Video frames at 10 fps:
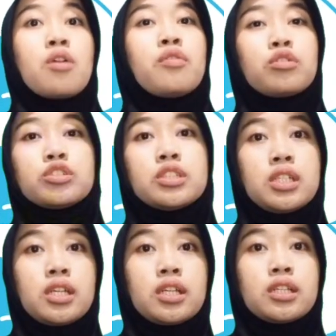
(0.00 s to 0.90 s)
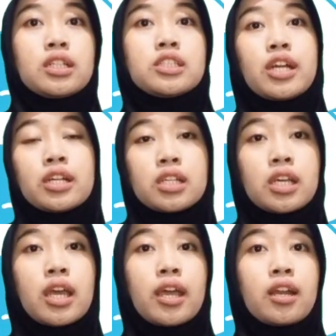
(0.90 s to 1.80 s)
focus in
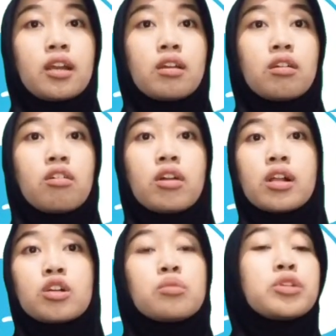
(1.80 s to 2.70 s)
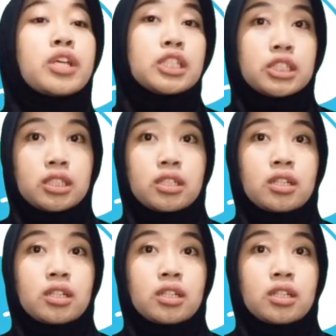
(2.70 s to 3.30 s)
entirely and oral communication.